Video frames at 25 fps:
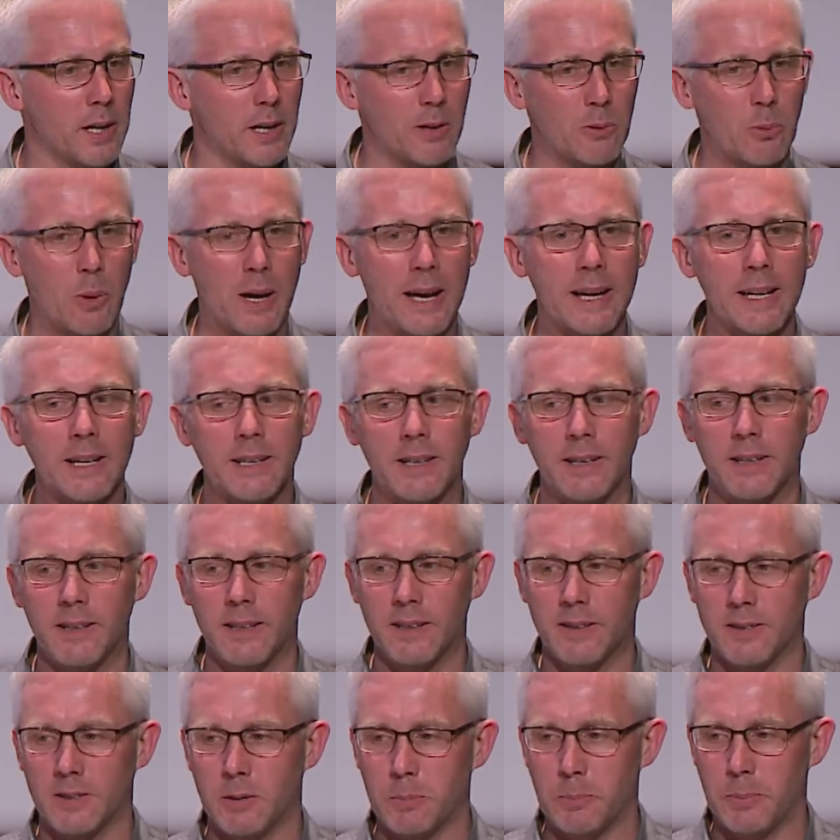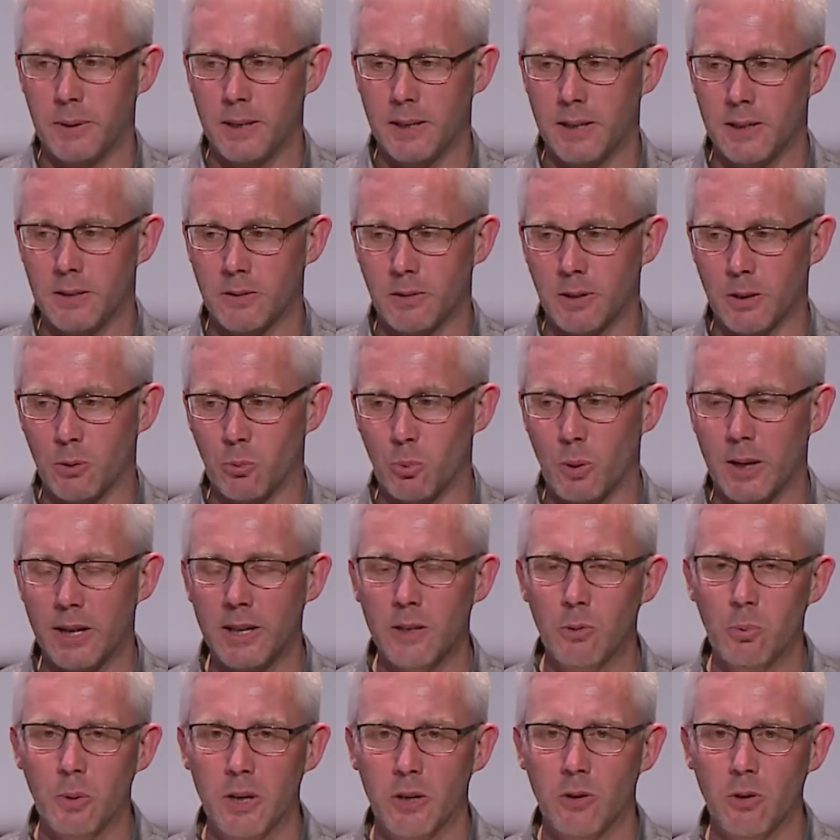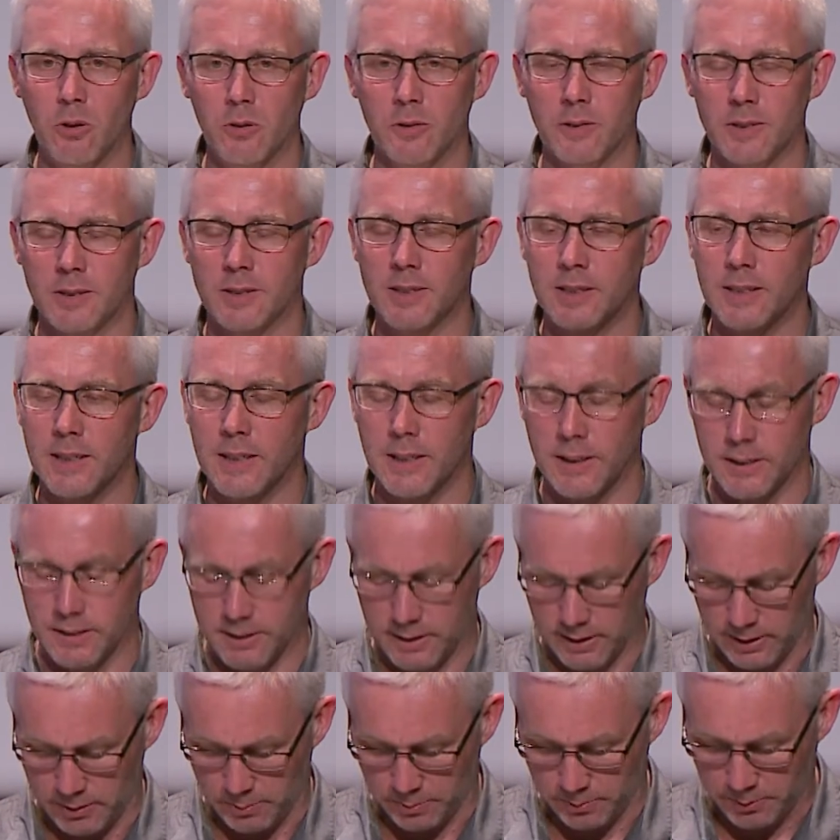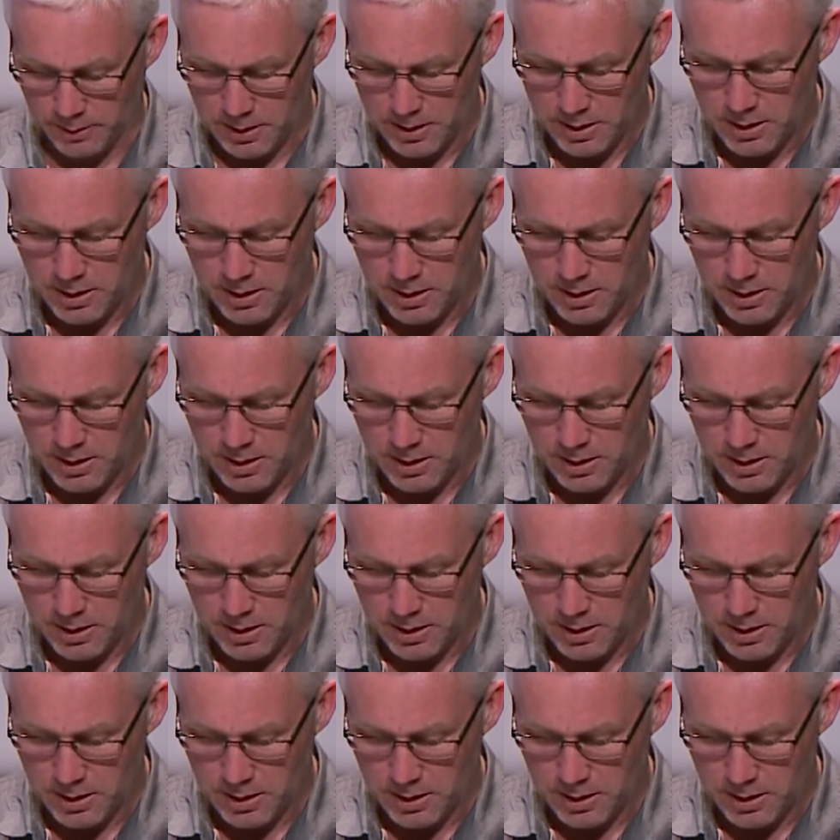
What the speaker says: Why are they disappearing? Why are we not seeing them